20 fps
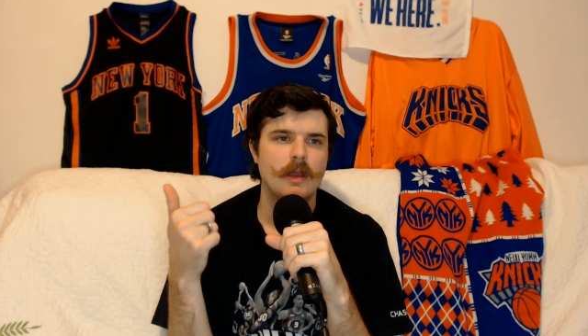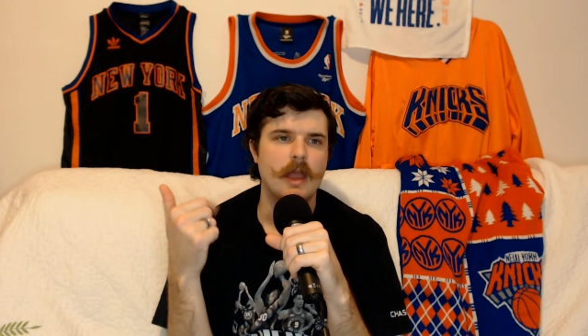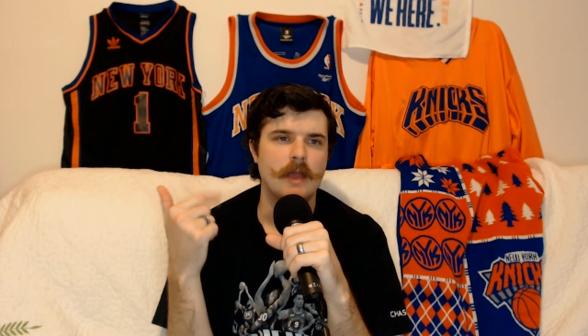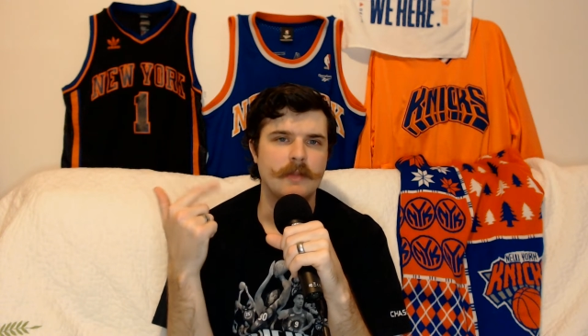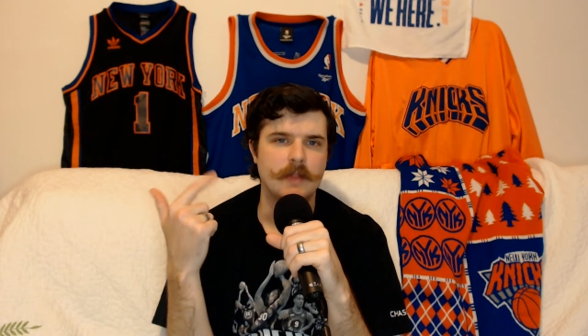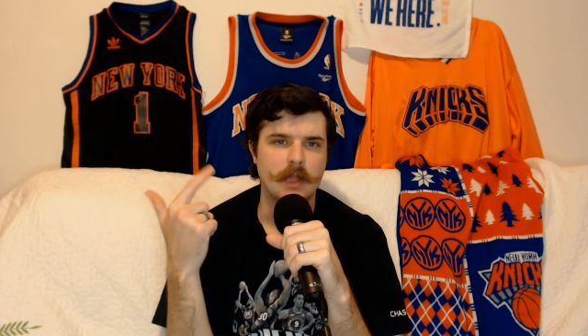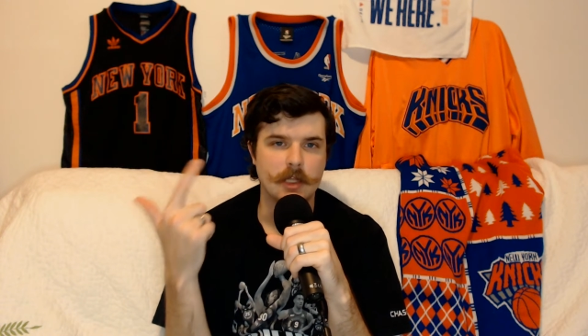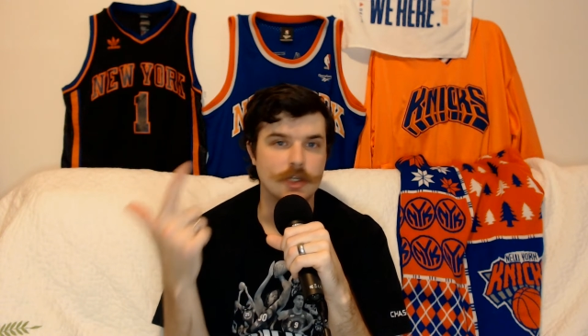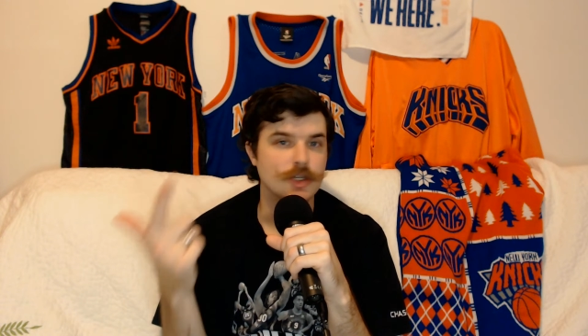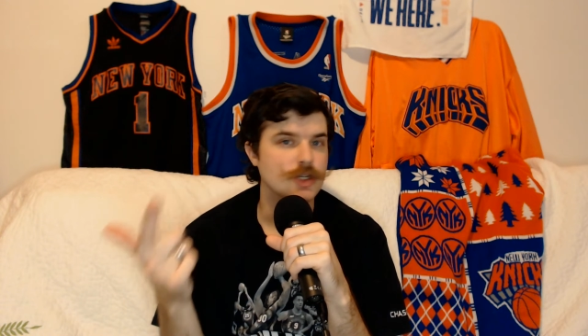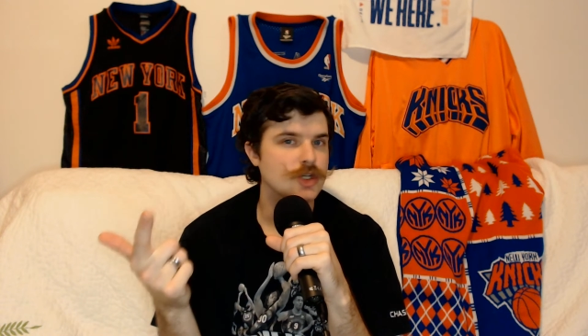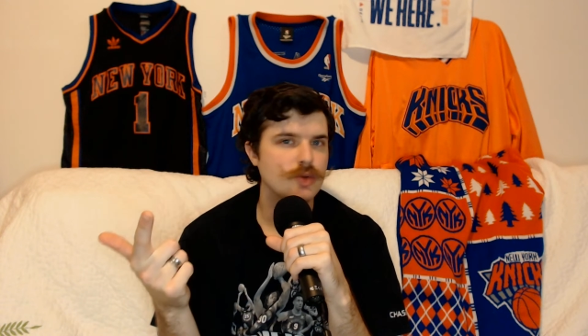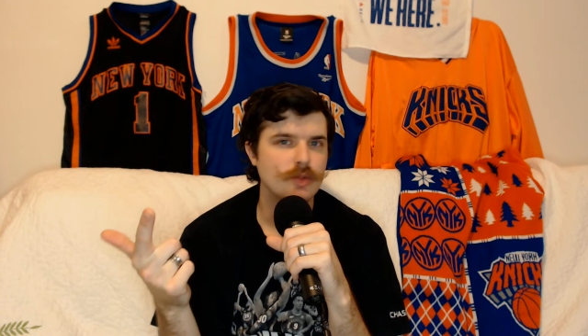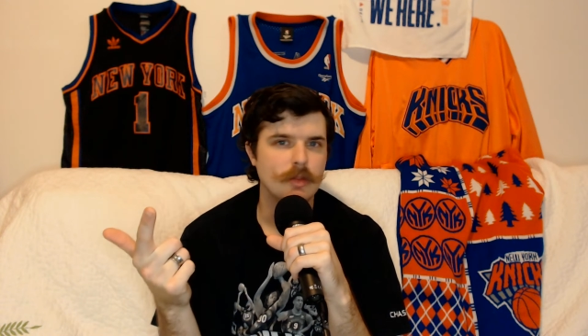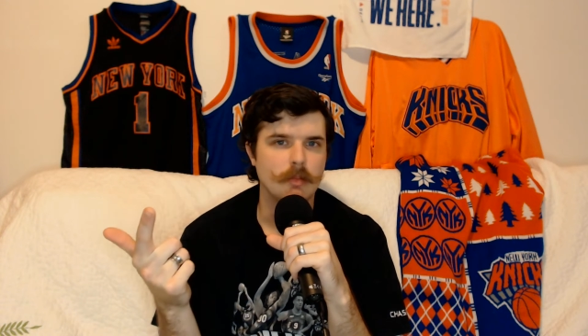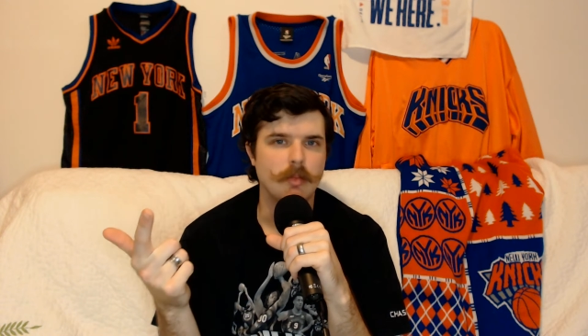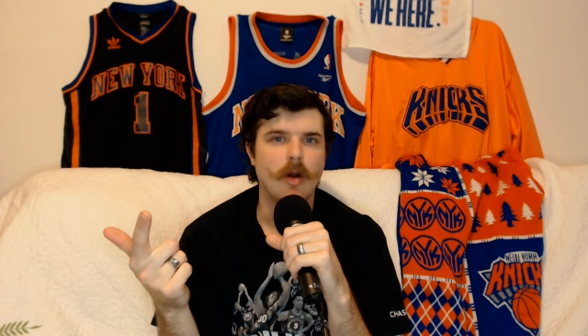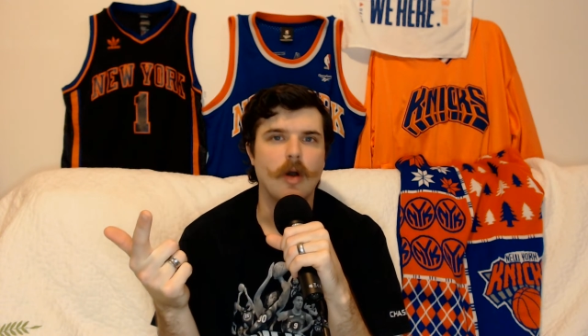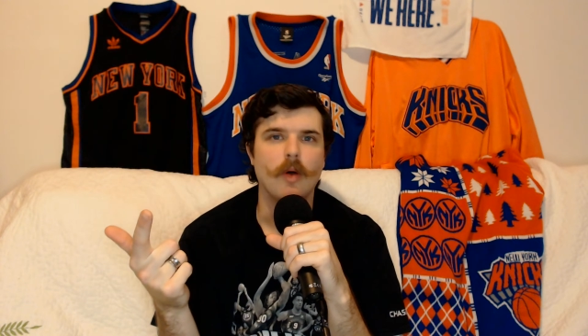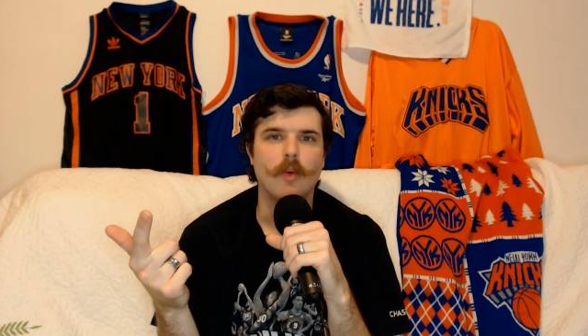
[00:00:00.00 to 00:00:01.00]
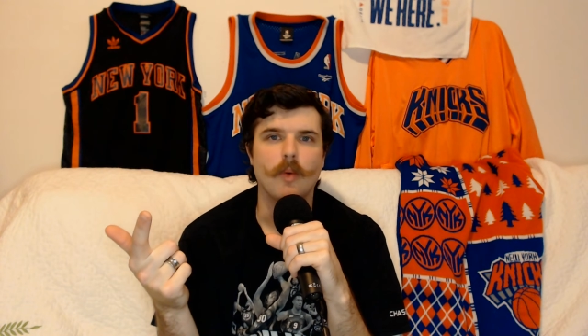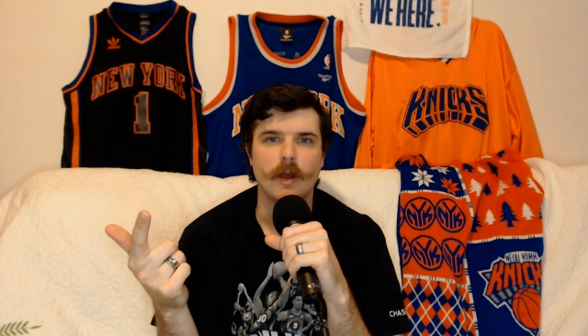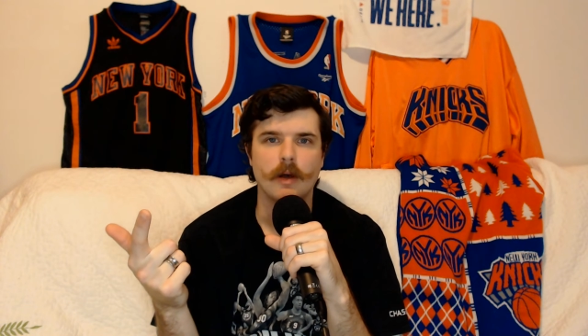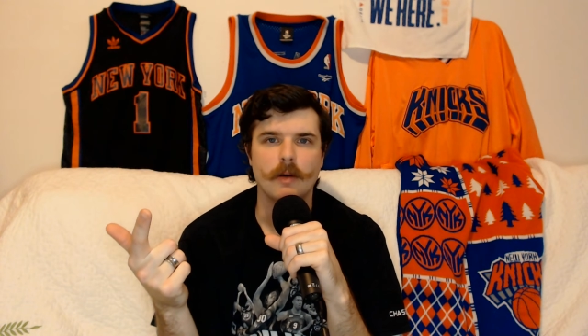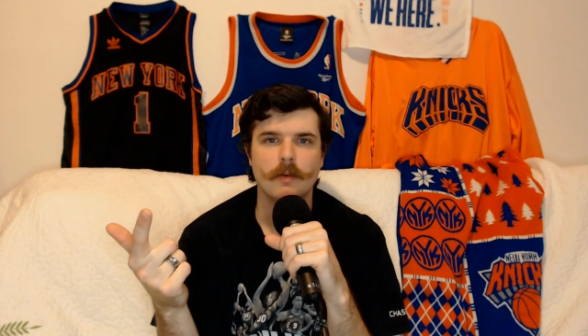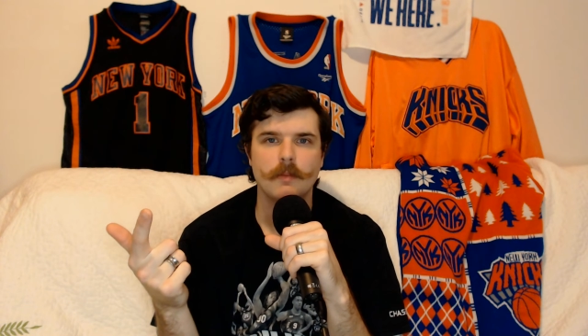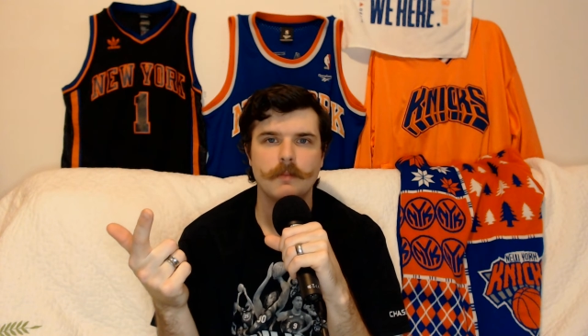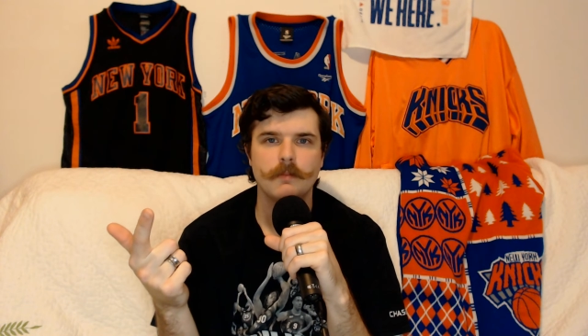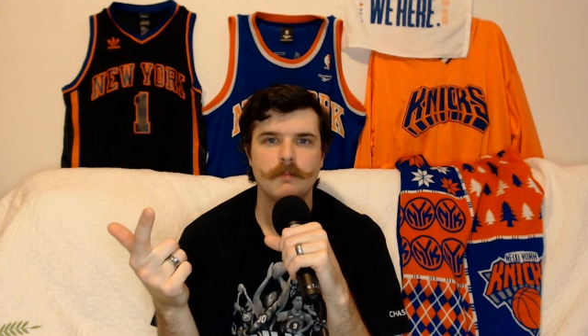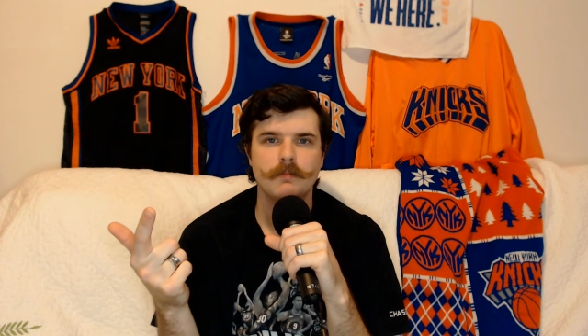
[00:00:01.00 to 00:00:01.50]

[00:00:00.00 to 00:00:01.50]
And they can shoot the ball well.